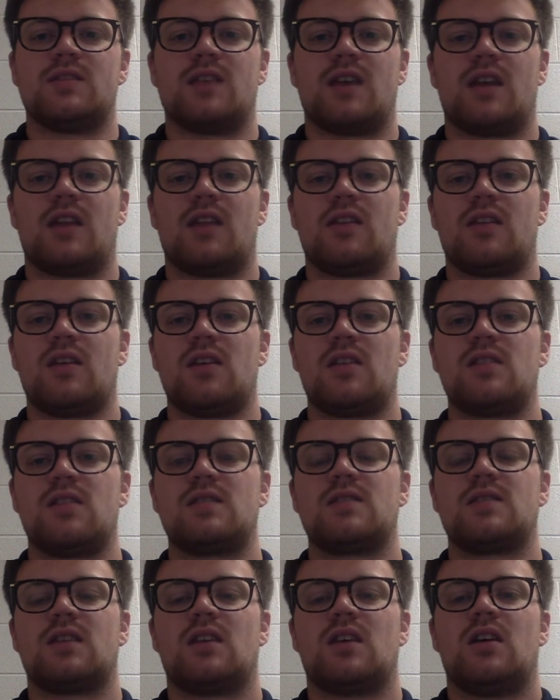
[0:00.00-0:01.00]
side of
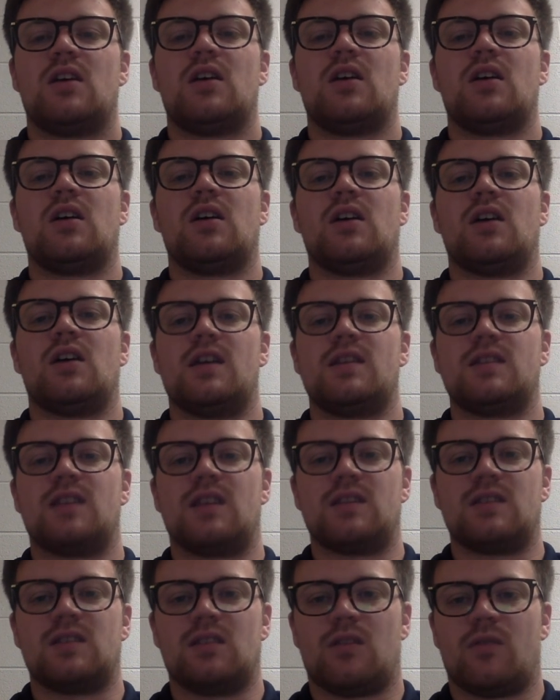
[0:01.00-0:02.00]
things,
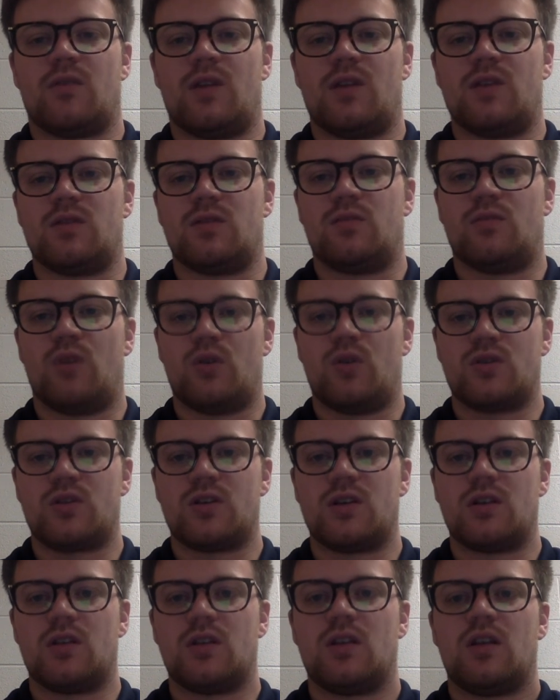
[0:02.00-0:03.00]
assessing the range of
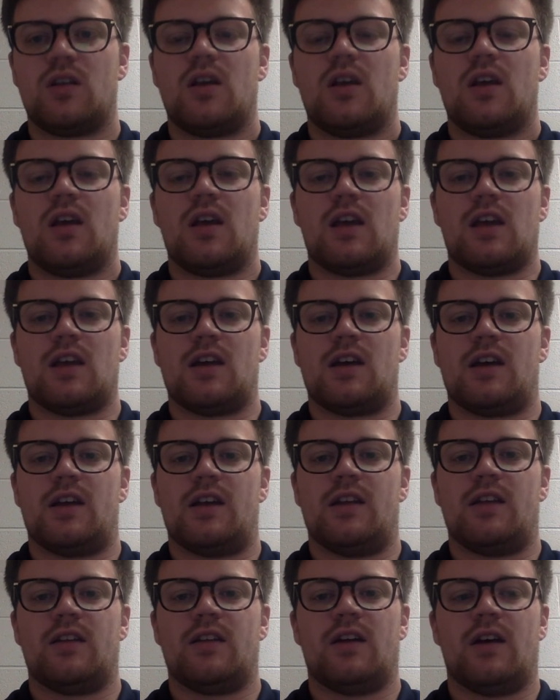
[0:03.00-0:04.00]
motion,
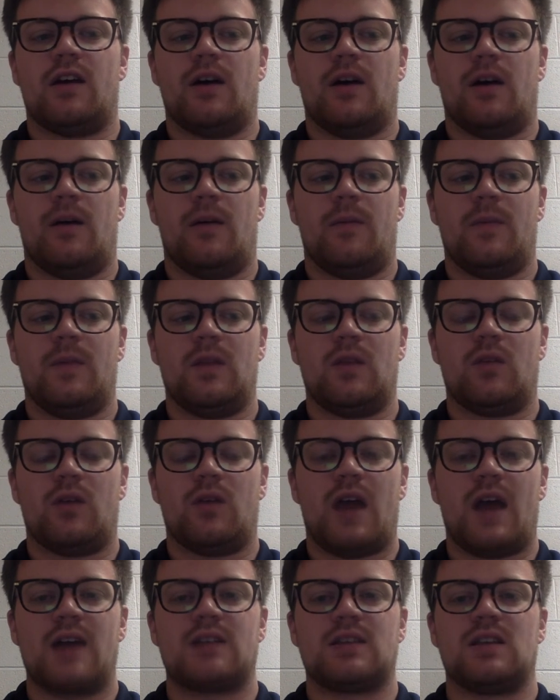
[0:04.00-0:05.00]
and
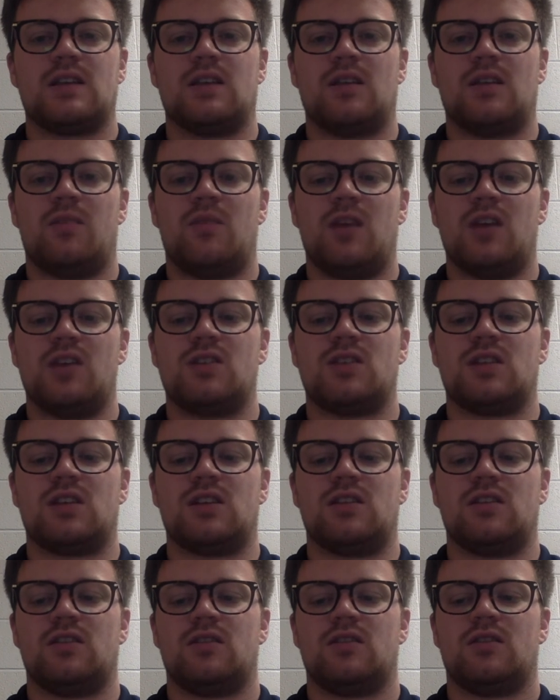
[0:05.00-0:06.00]
asking the
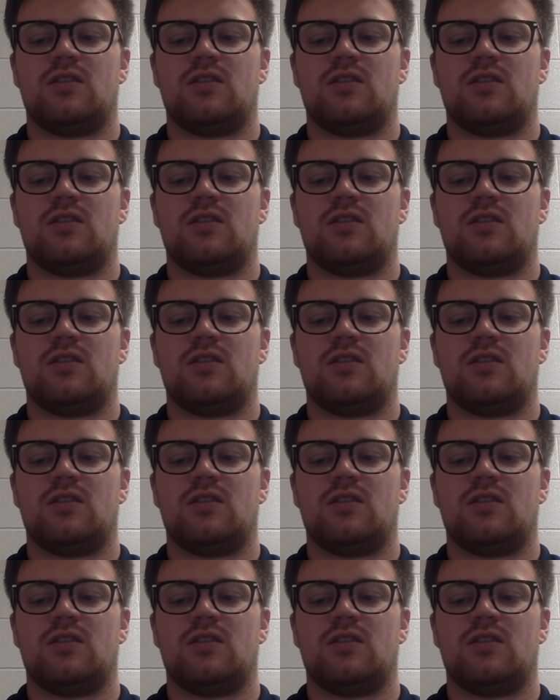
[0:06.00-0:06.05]
patient,